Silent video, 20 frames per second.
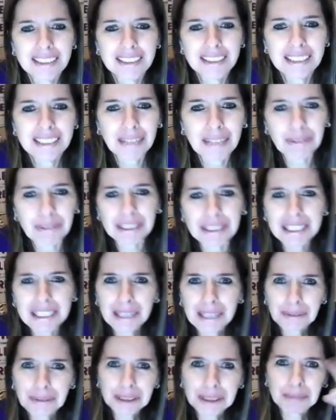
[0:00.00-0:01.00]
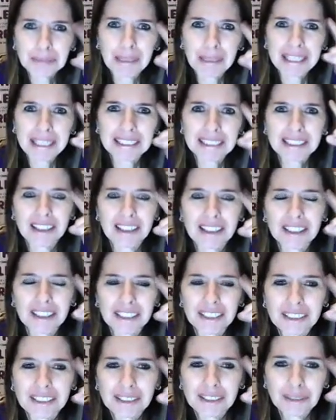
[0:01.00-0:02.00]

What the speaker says: That really helps to make it solid.